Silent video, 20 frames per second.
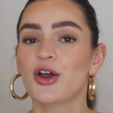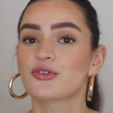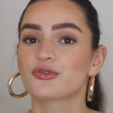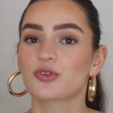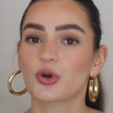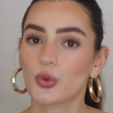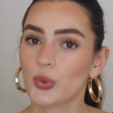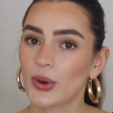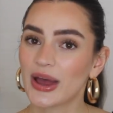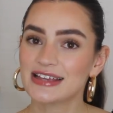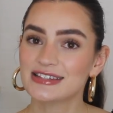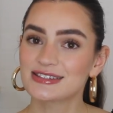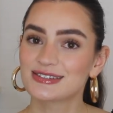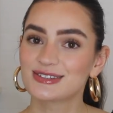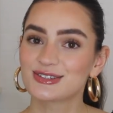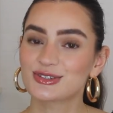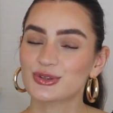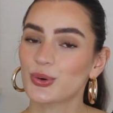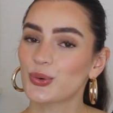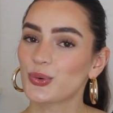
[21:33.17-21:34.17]

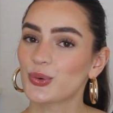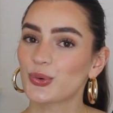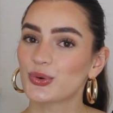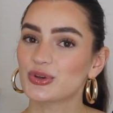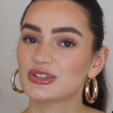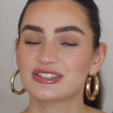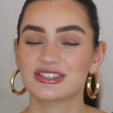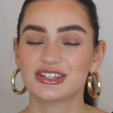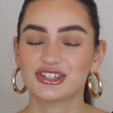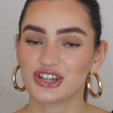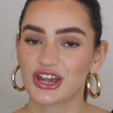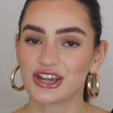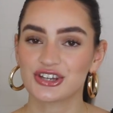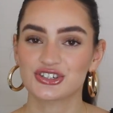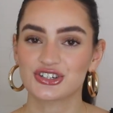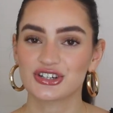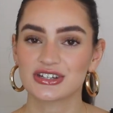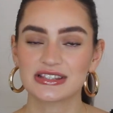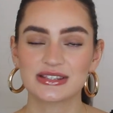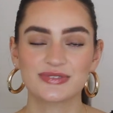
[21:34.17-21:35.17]
requests or
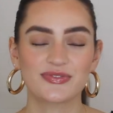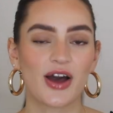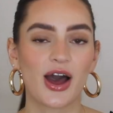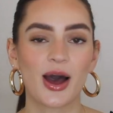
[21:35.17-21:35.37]
suggestions for